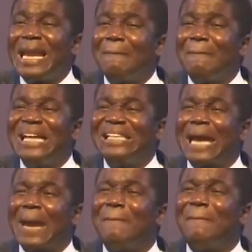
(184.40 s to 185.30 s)
remains
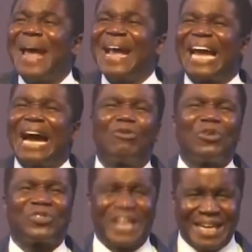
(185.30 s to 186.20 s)
a beggar for
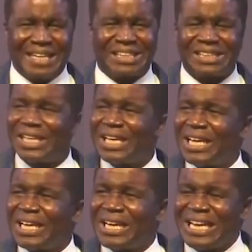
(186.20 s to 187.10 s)

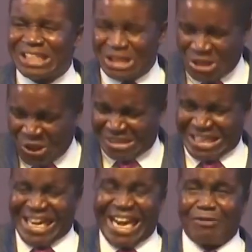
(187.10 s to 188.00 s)
things. He's
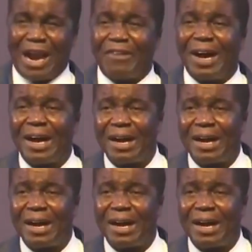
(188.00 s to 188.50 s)
not in a revival.